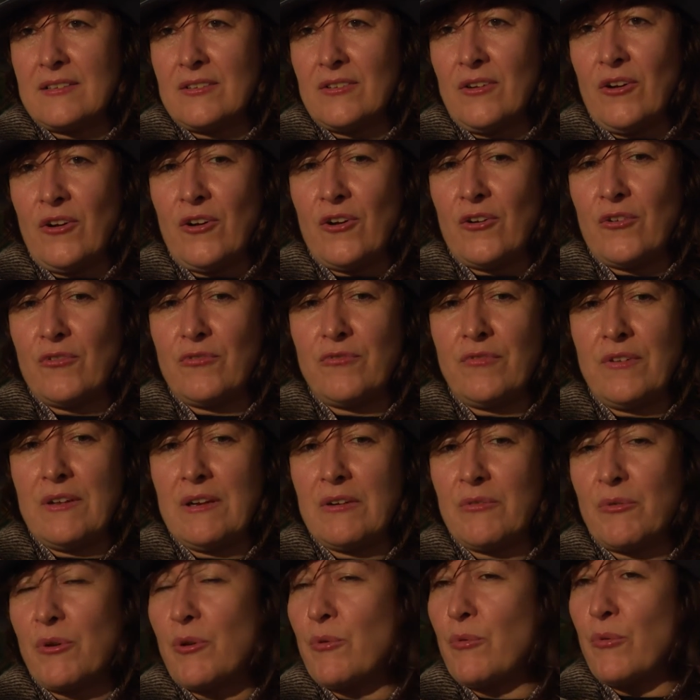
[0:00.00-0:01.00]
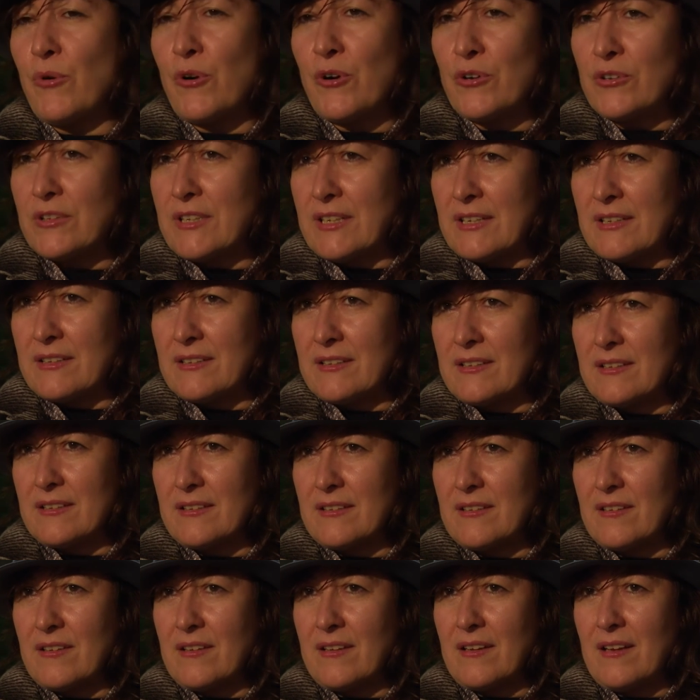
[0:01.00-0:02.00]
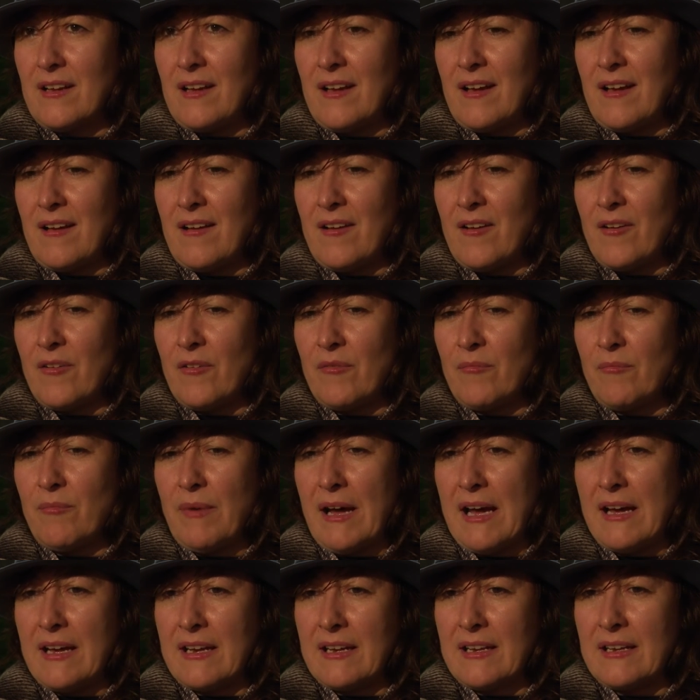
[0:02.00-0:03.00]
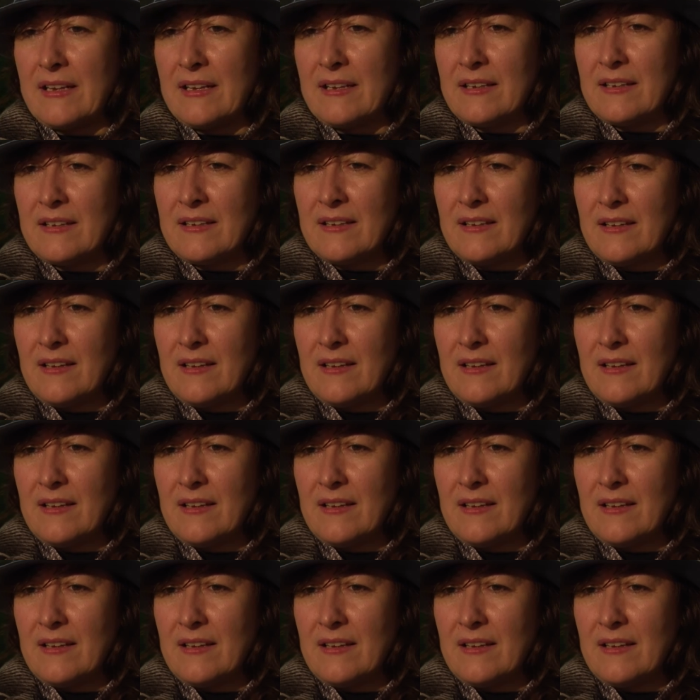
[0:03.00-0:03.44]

or feel rewarded uh, by